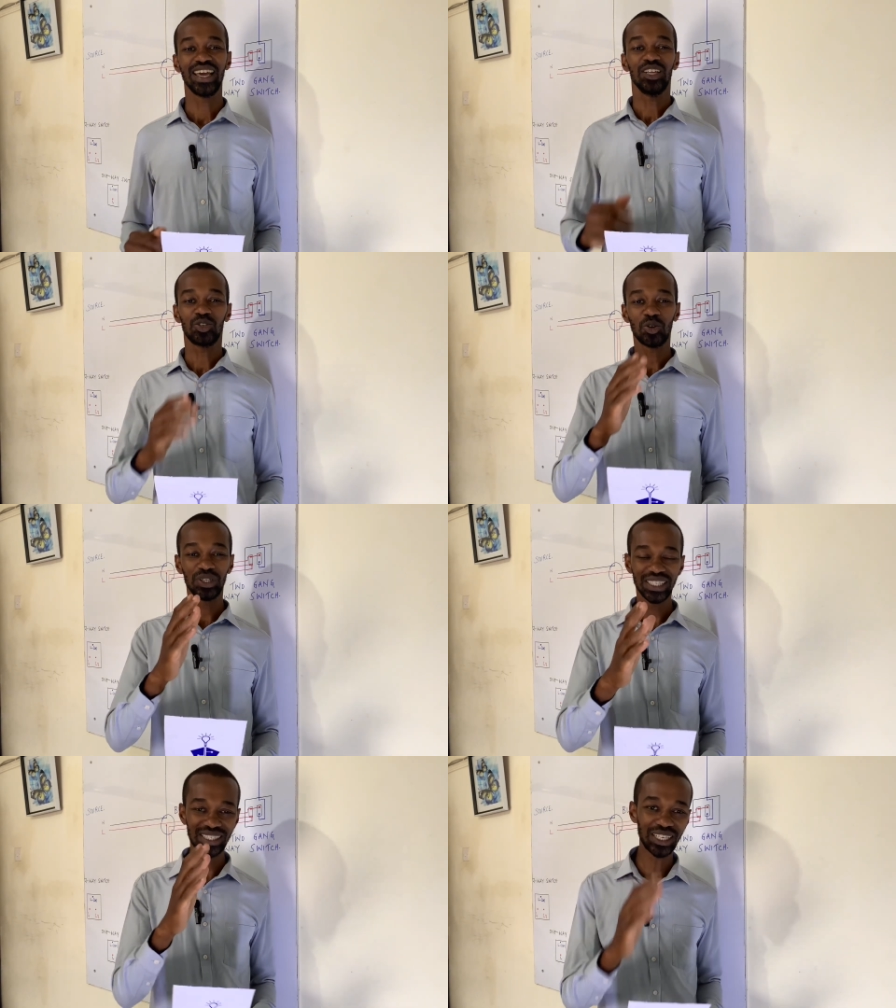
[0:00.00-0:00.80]
So
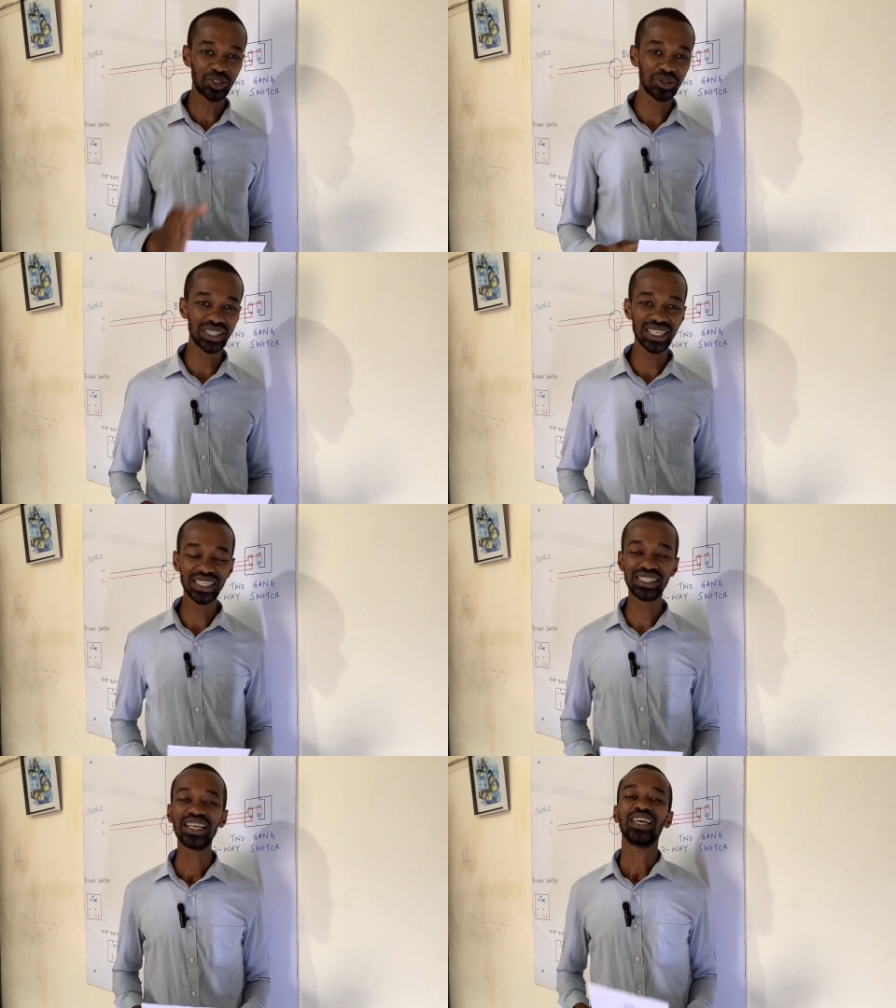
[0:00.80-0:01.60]
listen to
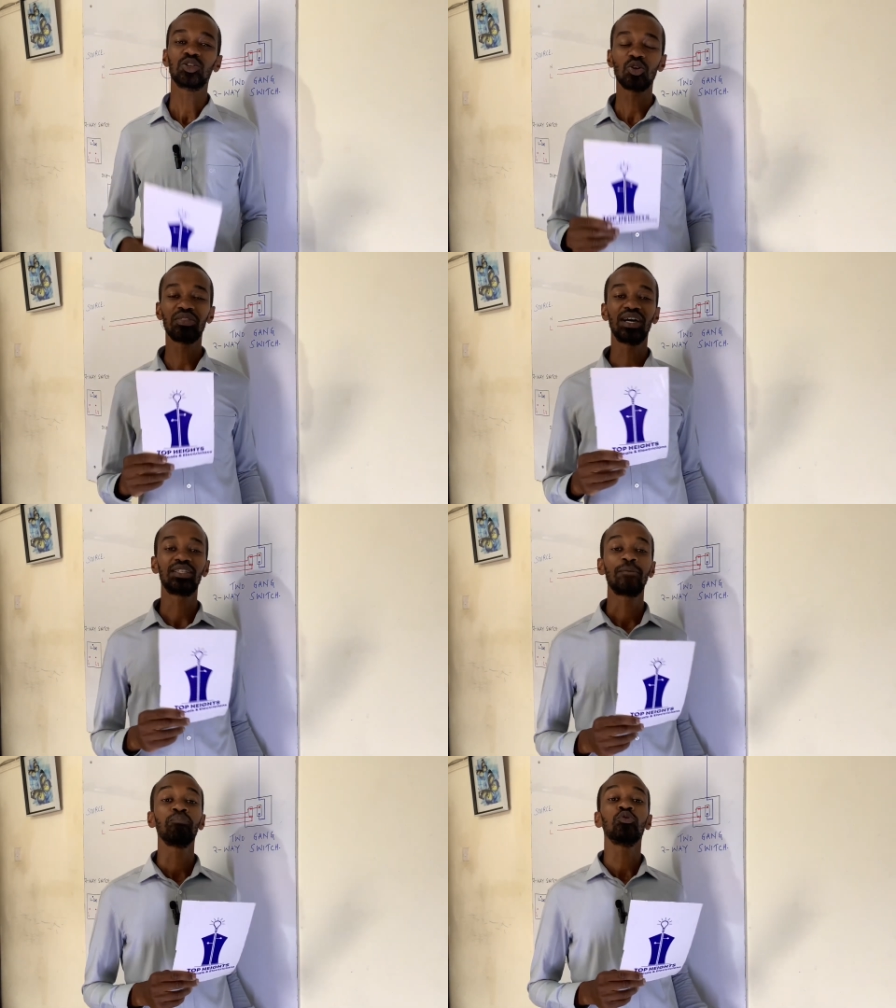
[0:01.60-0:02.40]
these so
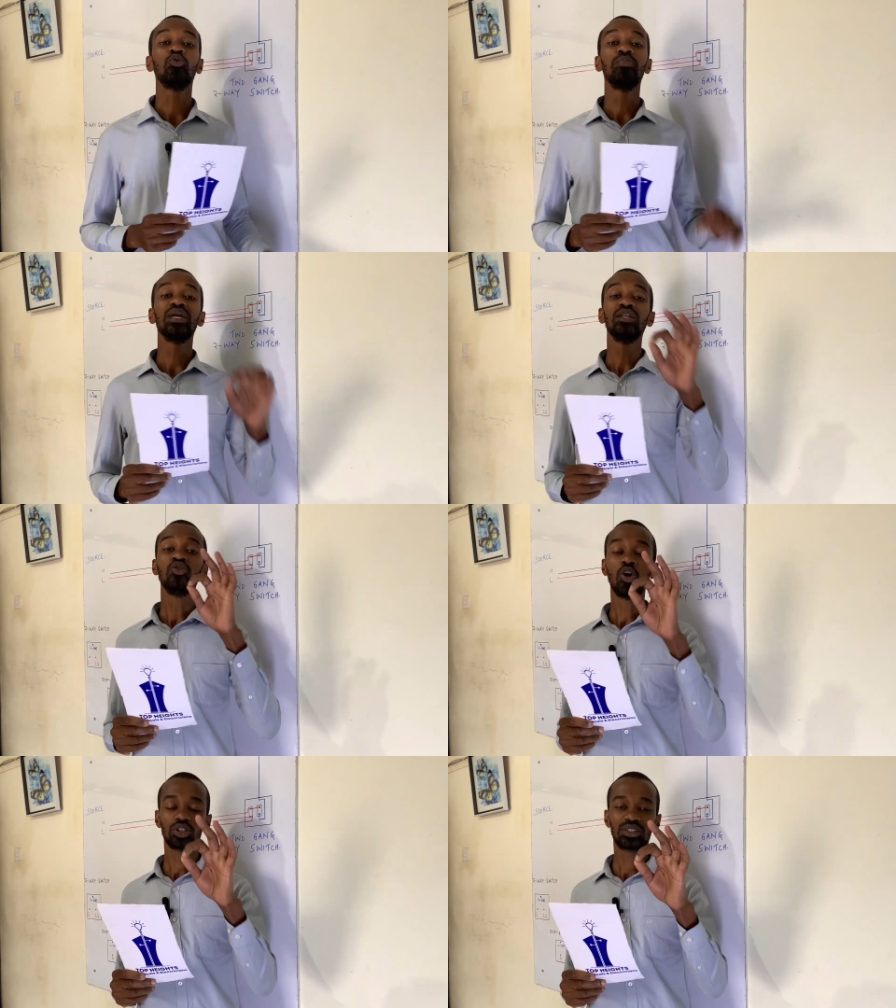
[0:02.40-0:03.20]
that you may
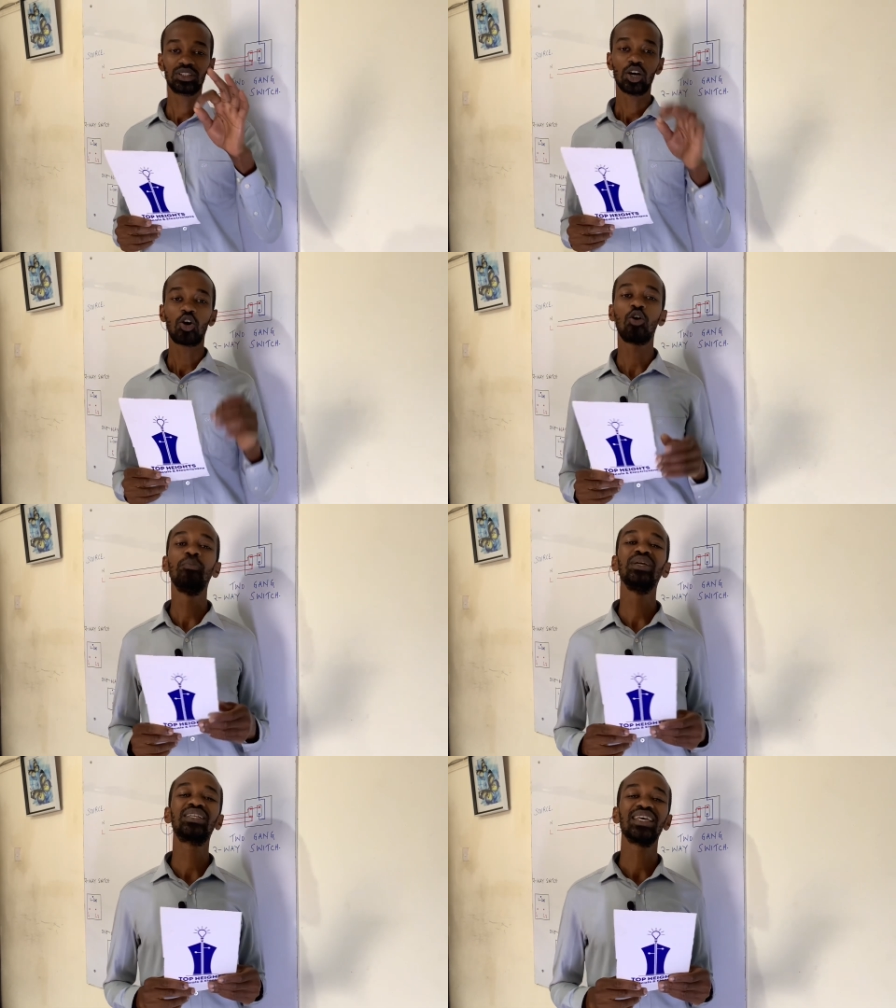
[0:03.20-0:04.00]
not
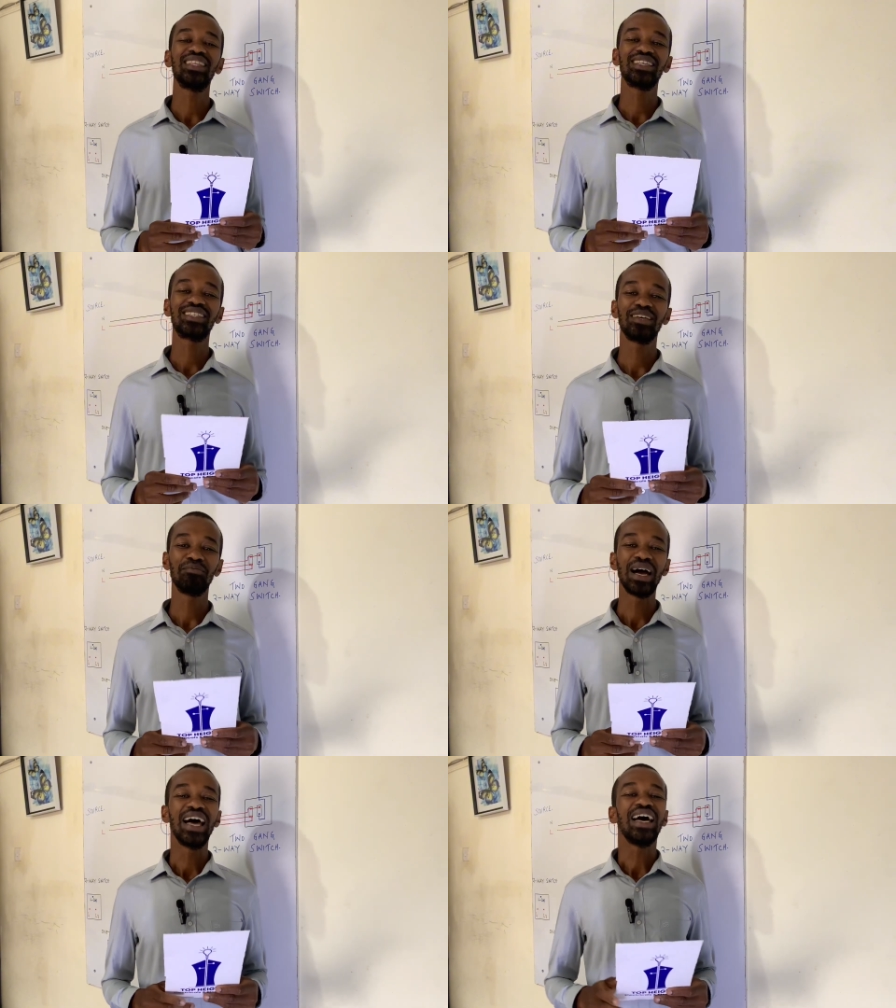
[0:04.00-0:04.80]
commit the same.